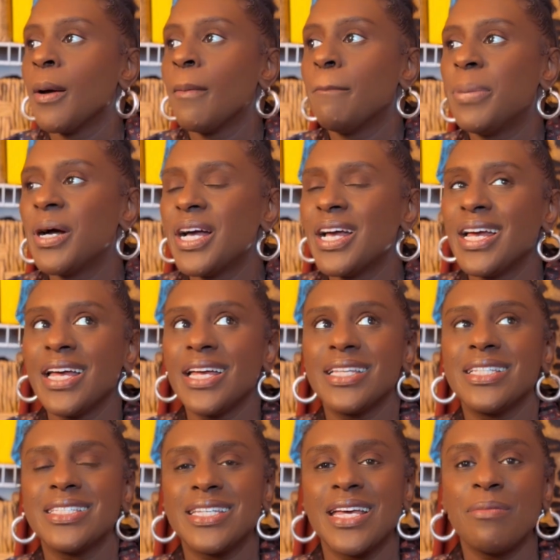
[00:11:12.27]
But
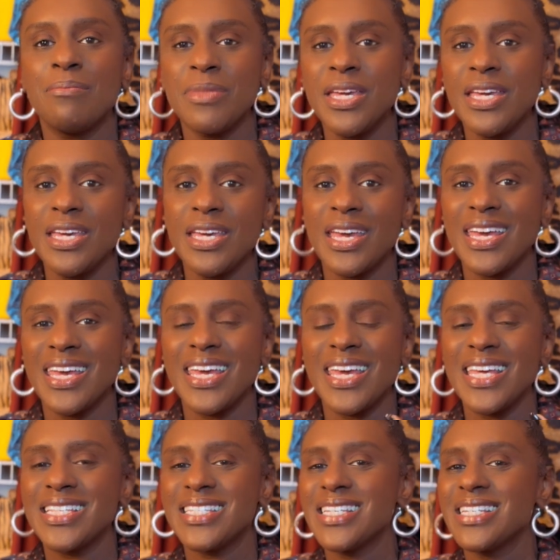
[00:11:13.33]
to me,
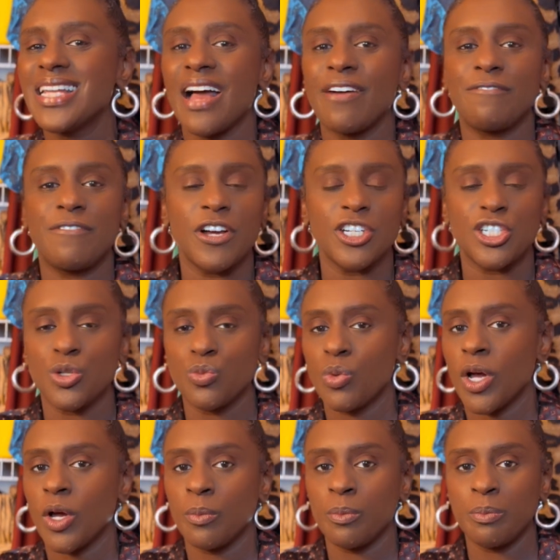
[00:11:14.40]
it did not function
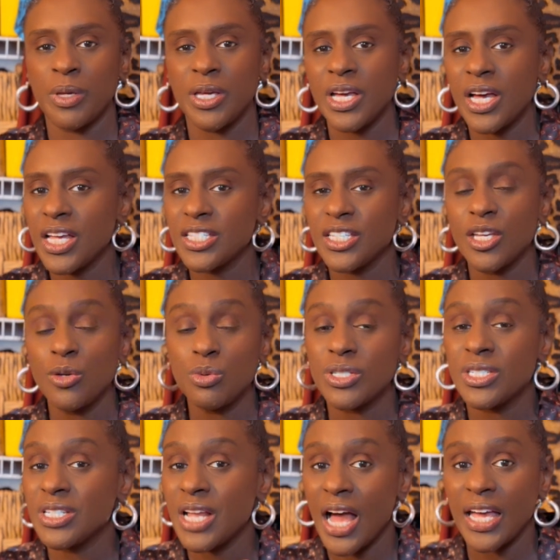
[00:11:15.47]
well because it
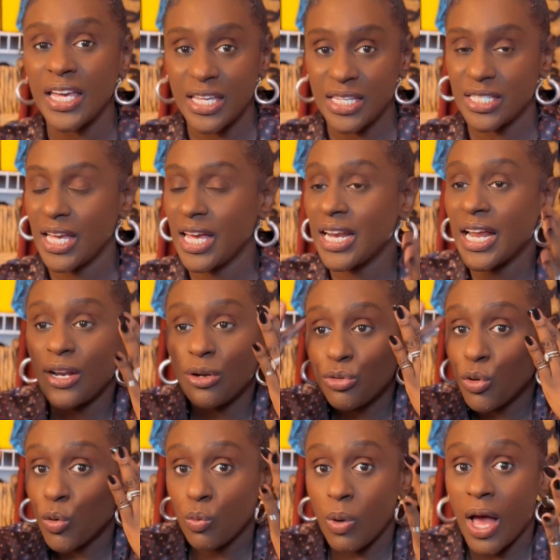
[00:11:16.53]
was not easy. And I don't
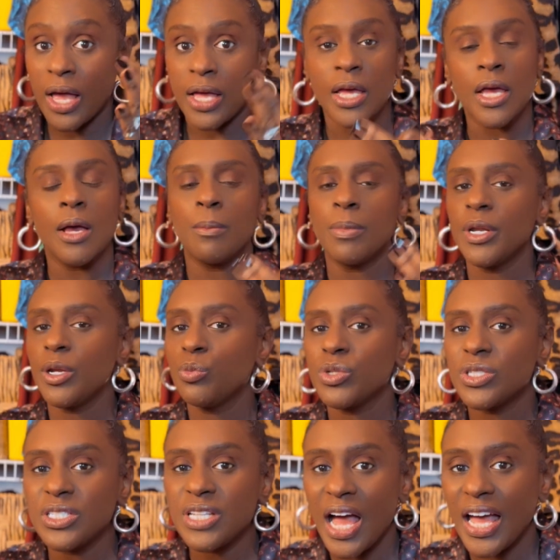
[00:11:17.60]
know why, but it
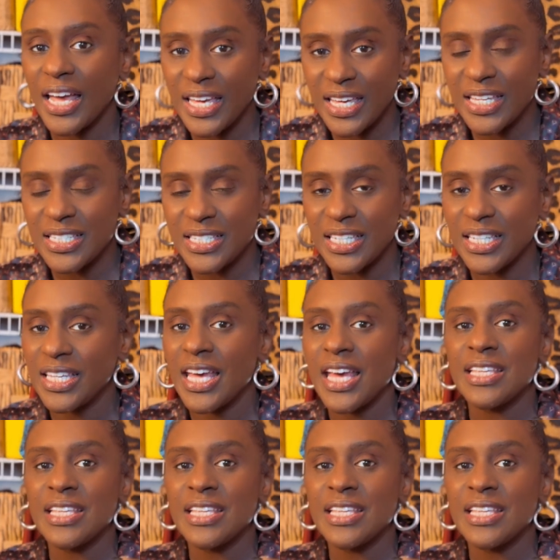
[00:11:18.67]
was not easy